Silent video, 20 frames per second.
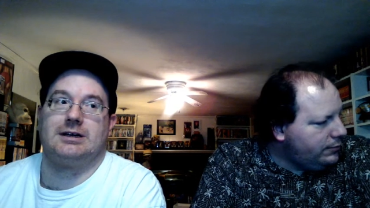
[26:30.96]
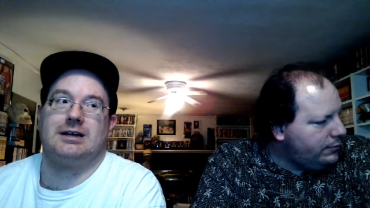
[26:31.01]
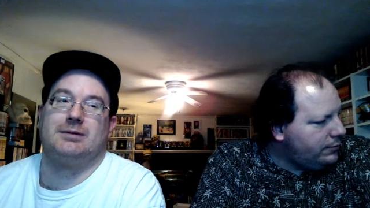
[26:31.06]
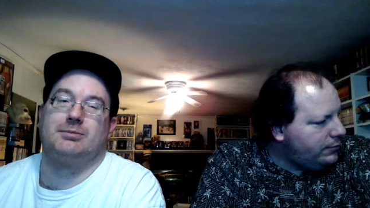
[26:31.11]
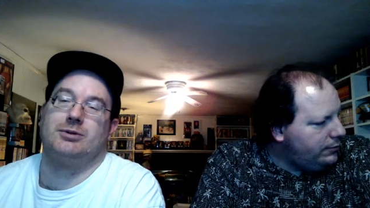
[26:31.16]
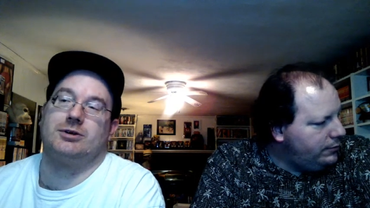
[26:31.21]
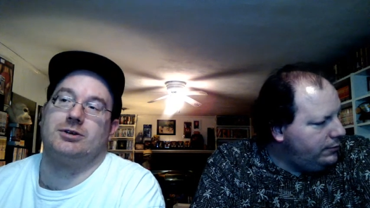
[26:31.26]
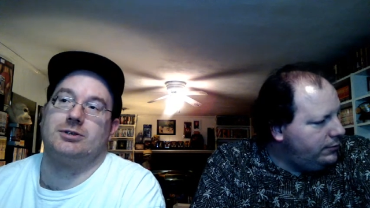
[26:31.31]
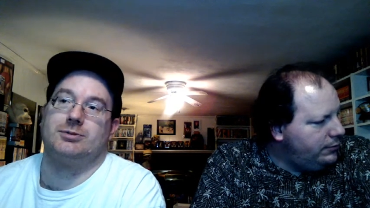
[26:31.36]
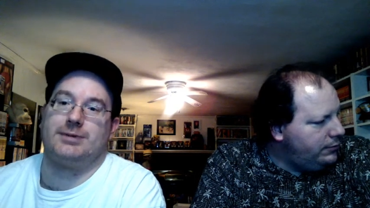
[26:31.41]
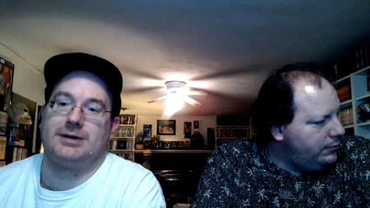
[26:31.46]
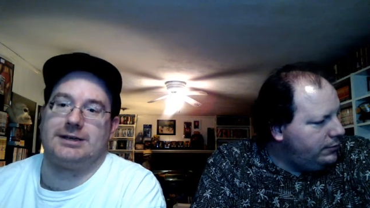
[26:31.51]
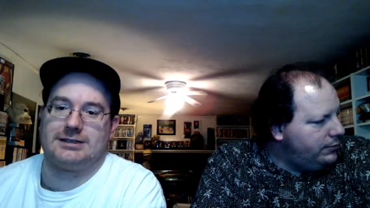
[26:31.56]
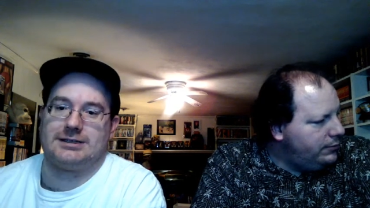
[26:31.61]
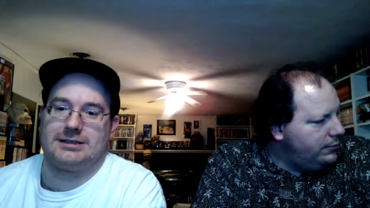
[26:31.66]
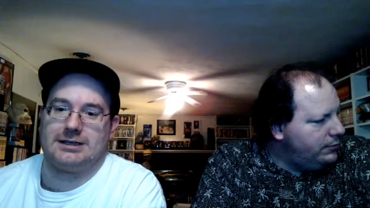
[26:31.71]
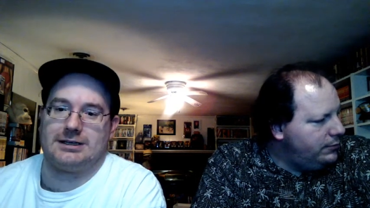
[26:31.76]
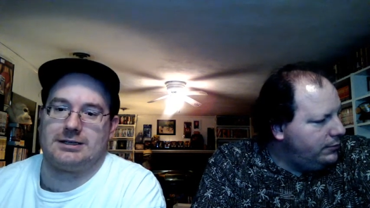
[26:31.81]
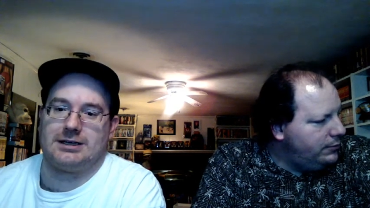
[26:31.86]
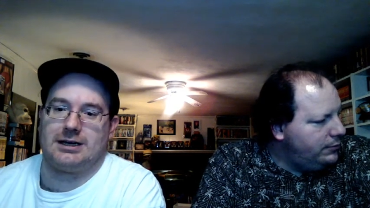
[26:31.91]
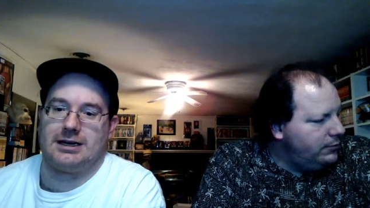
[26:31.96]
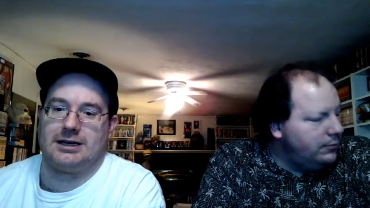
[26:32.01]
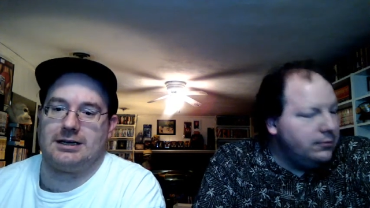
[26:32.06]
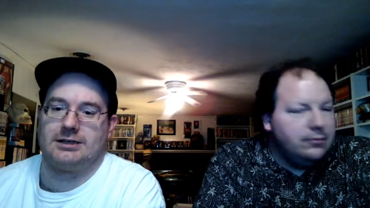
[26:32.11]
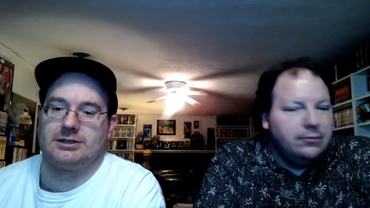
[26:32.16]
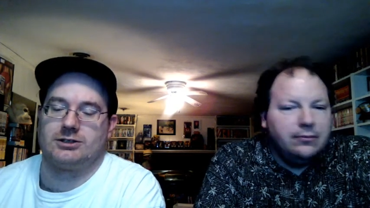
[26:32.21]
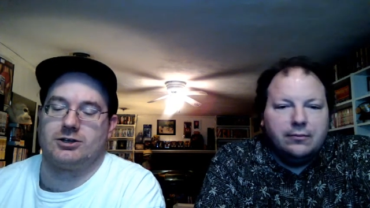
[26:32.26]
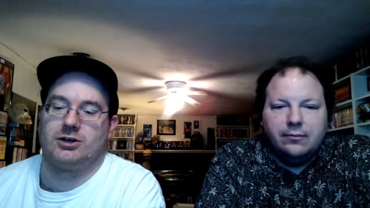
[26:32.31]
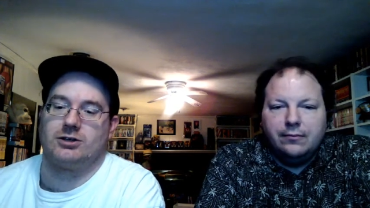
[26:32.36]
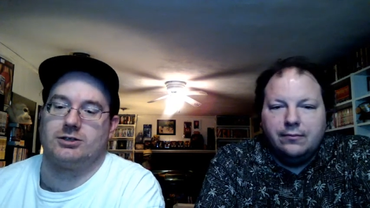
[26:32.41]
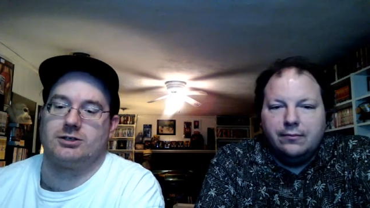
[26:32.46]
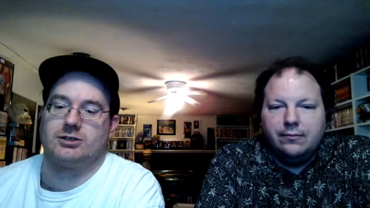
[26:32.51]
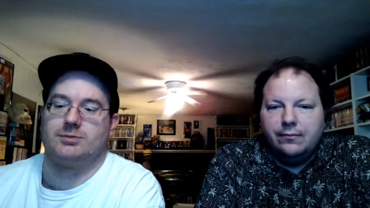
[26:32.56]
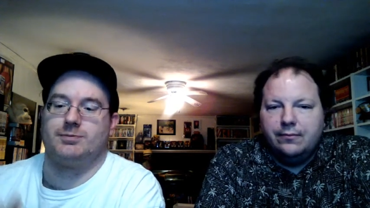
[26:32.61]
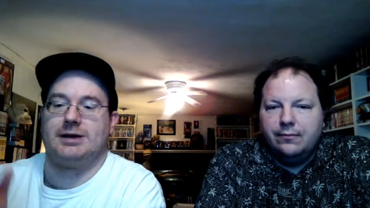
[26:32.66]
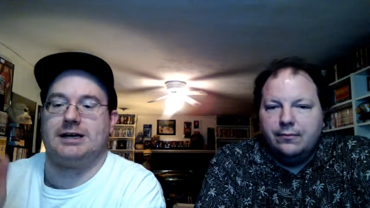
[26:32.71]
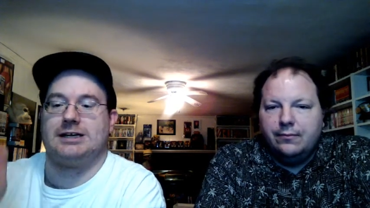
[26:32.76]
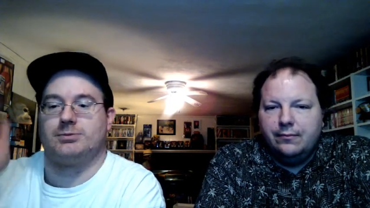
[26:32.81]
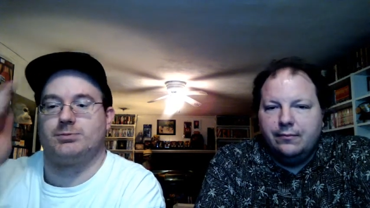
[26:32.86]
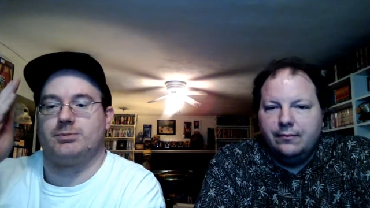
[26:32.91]
Speaker 1: uh, produced by Sentai. It's called
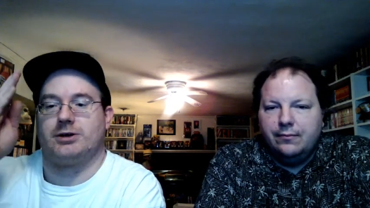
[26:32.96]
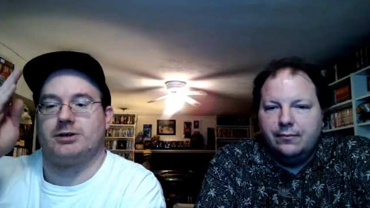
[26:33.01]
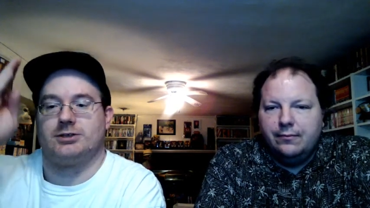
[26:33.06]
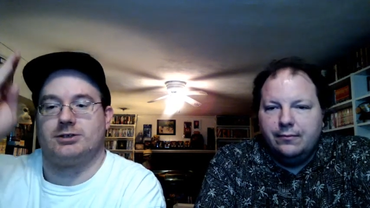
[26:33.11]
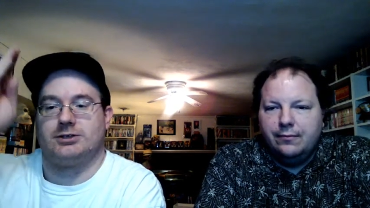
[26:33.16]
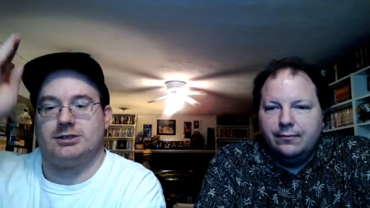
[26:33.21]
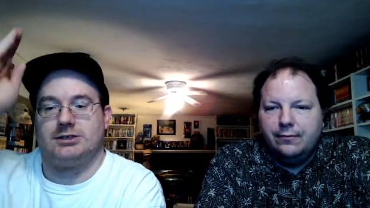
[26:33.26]
Space Brothers.